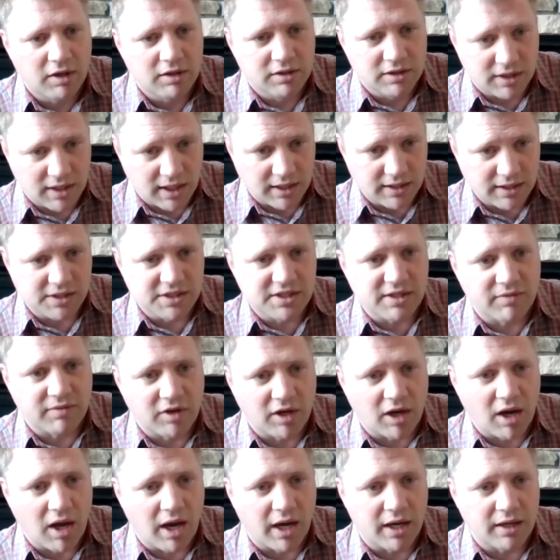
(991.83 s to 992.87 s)
to
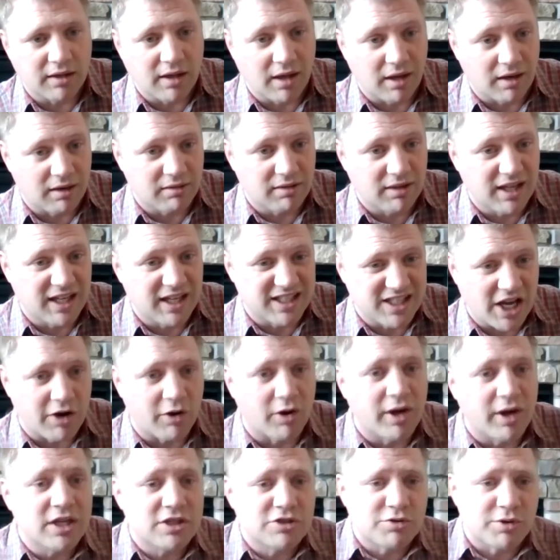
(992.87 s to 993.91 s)
1979 than the entire
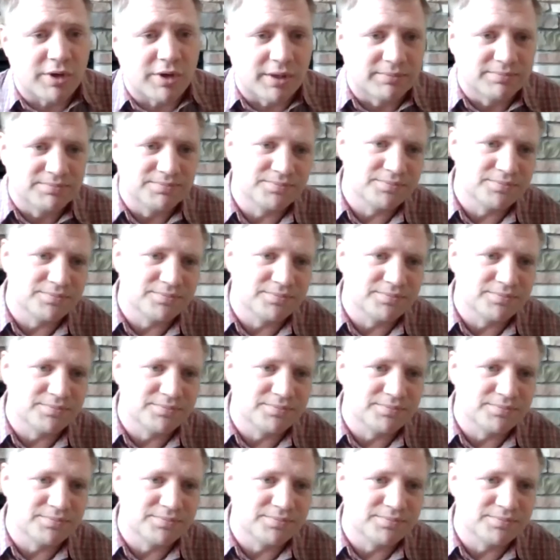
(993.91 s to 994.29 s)
history